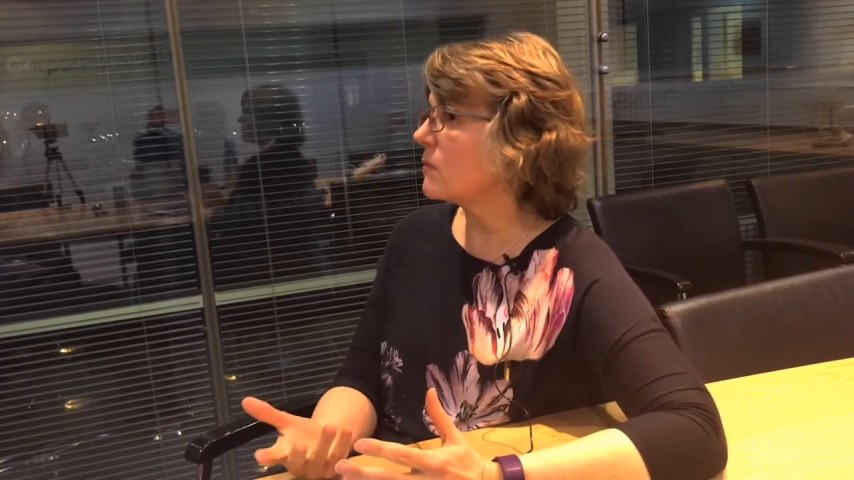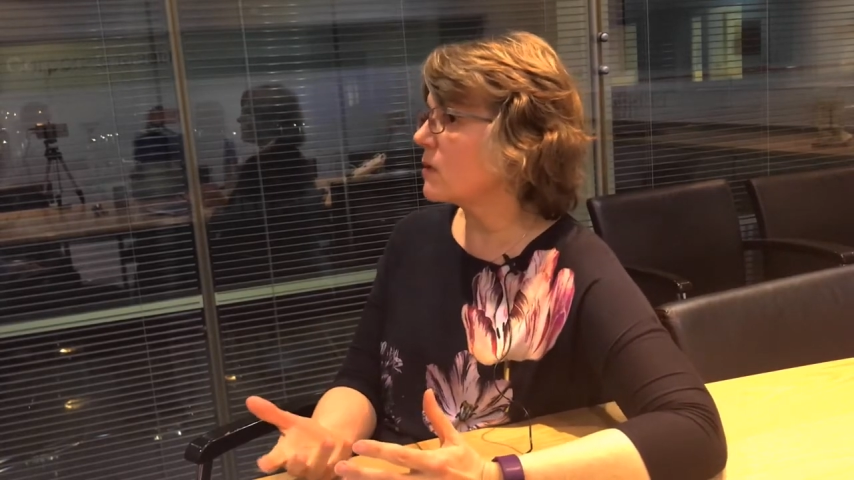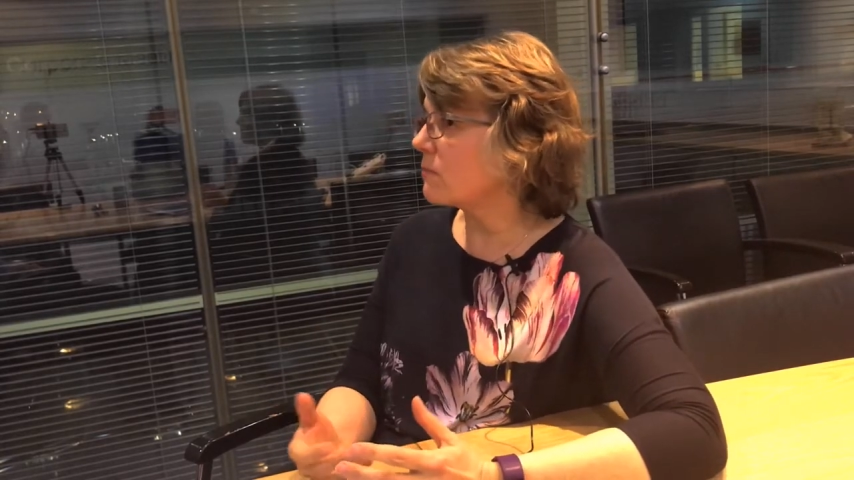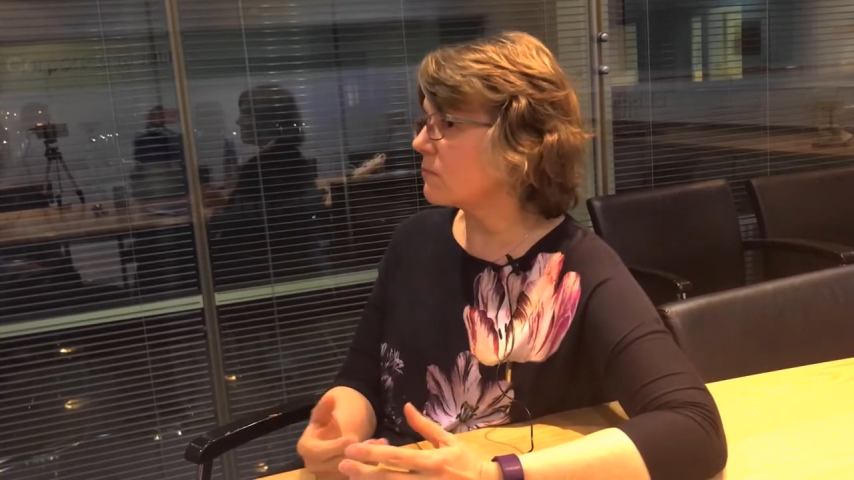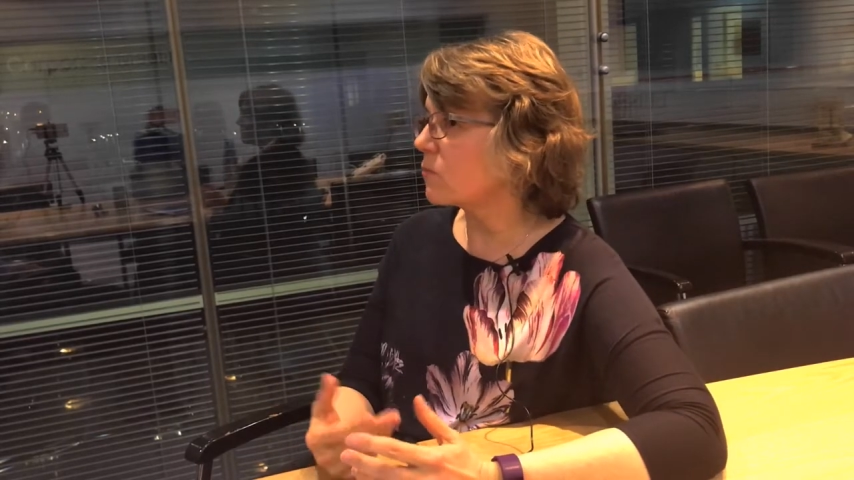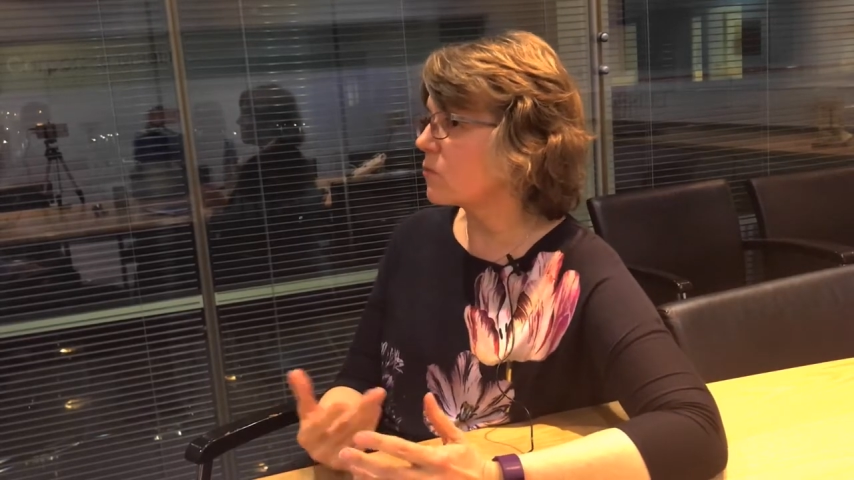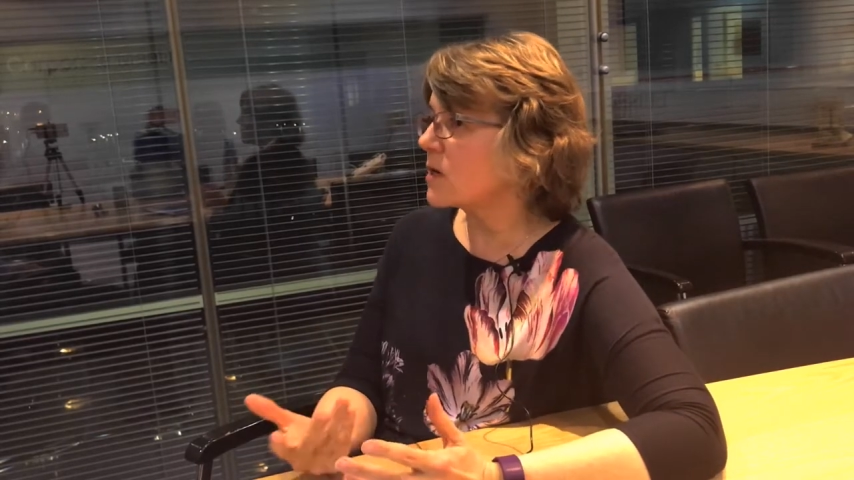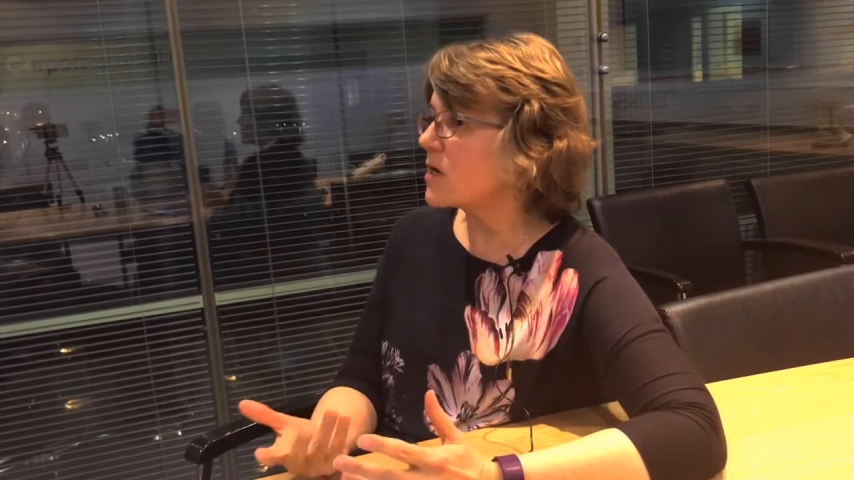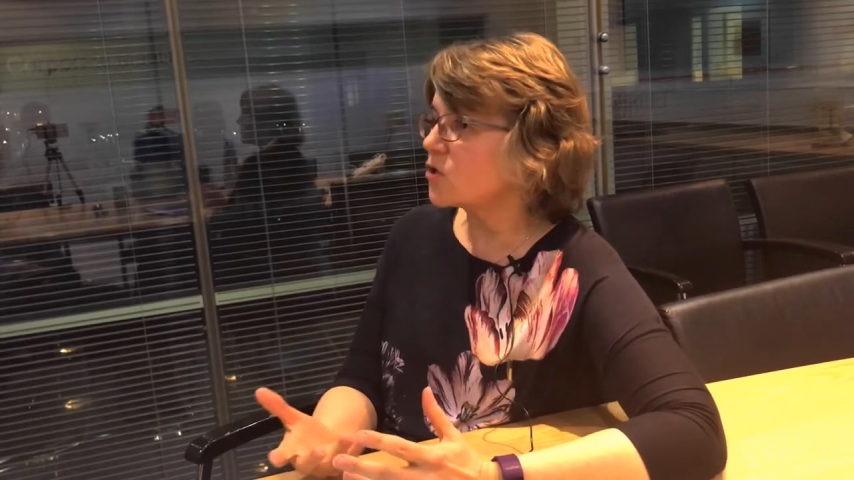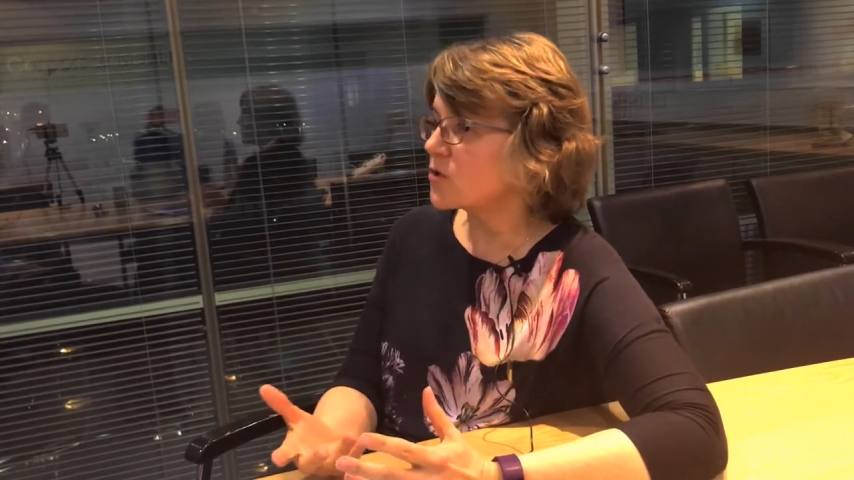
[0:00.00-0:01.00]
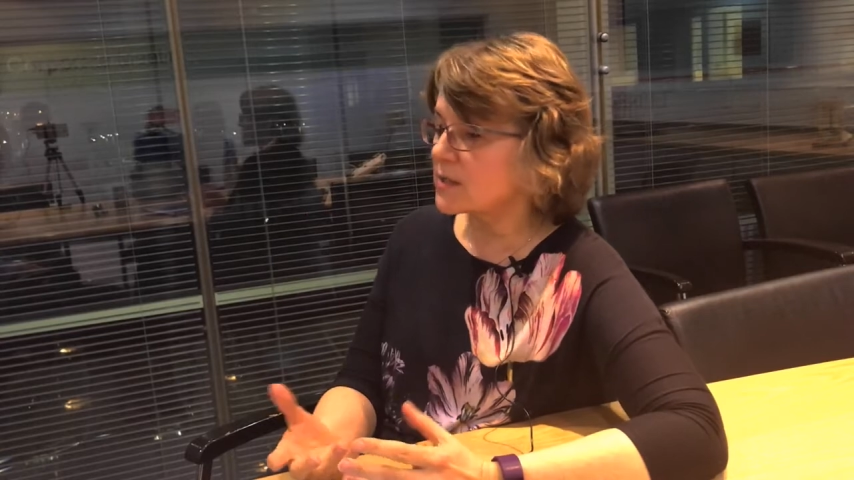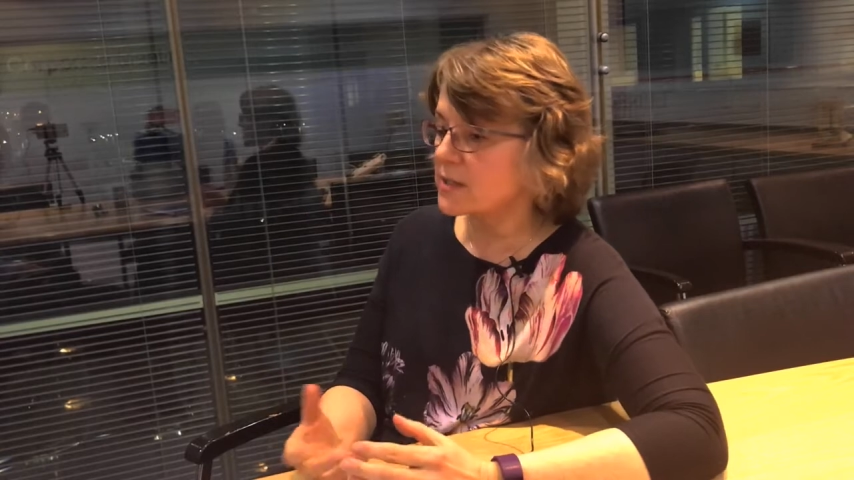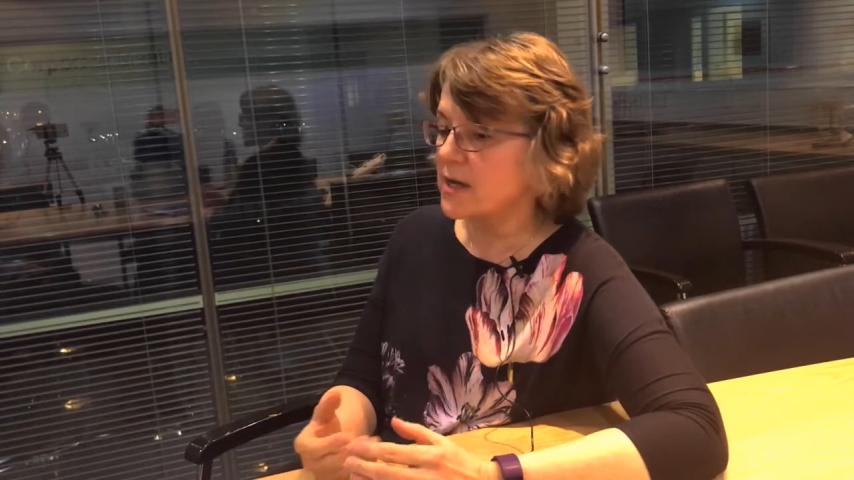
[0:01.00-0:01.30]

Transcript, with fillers: yeah, religious